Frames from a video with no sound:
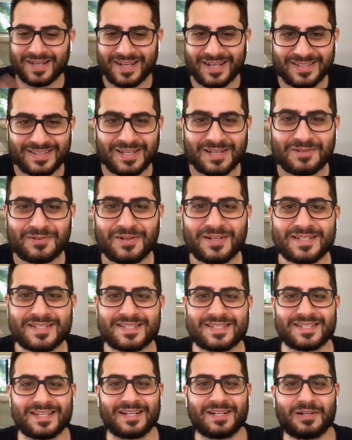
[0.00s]
I
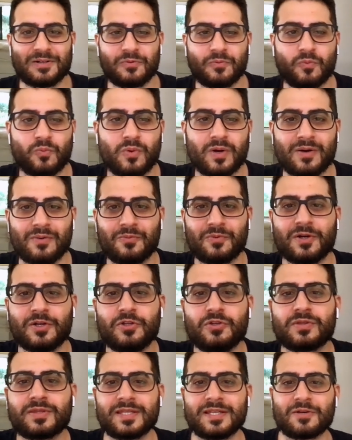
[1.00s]
digress. What do
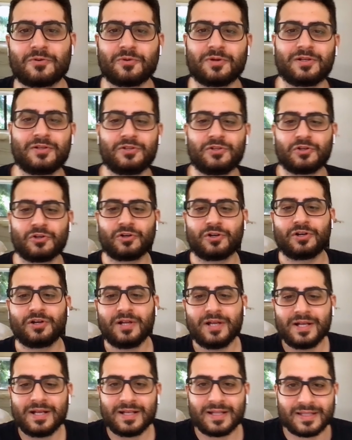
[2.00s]
you think? What are your
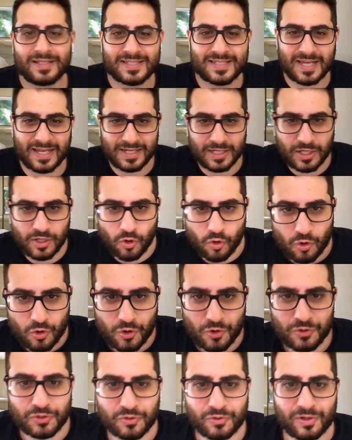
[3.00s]
let's kind of
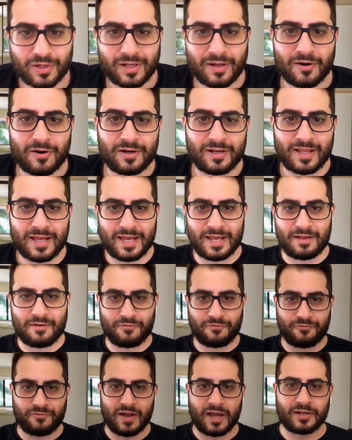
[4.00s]
go into our like
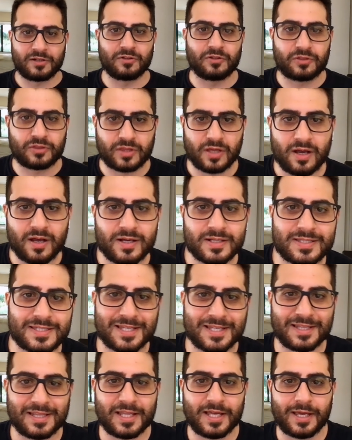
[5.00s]
final thoughts,
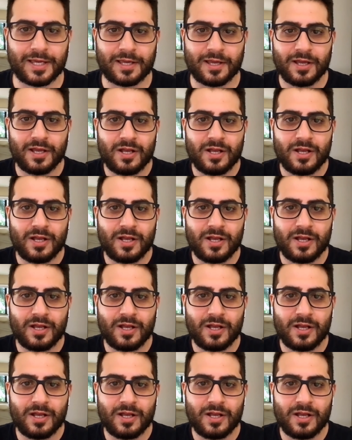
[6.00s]
and like